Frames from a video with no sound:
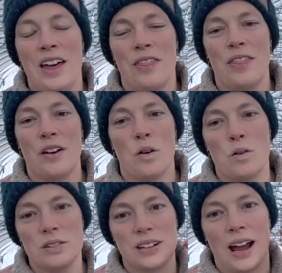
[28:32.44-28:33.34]
the
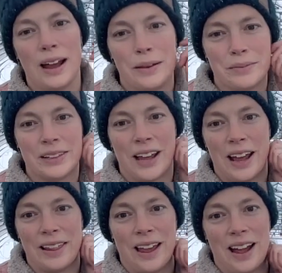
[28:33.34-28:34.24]
old time
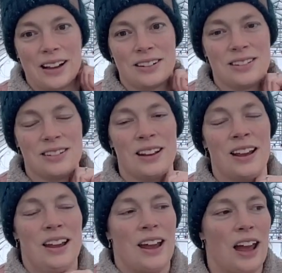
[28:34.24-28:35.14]
lilacs,
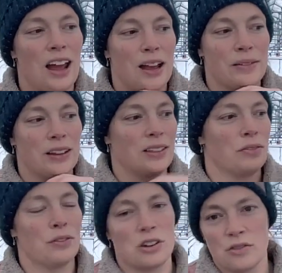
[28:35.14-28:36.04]
like the
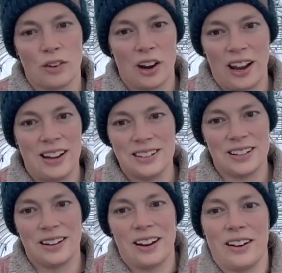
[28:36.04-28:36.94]
French varieties
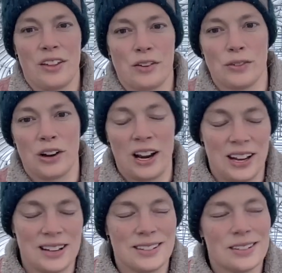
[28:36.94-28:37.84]
and other
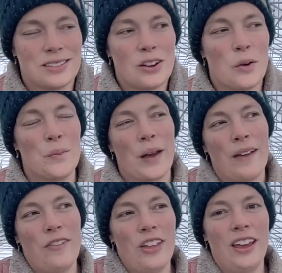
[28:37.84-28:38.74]
varieties. So I
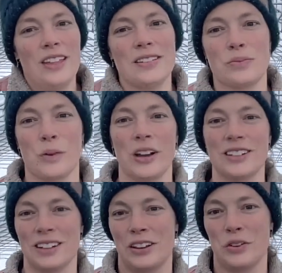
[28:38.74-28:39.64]
feel like in the spring
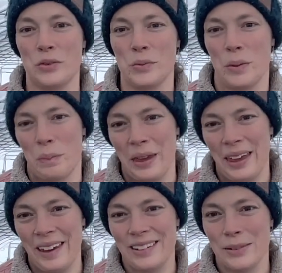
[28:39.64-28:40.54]
it's a little
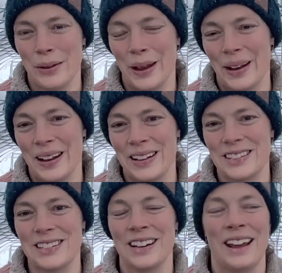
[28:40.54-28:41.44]
wimpy, to be honest.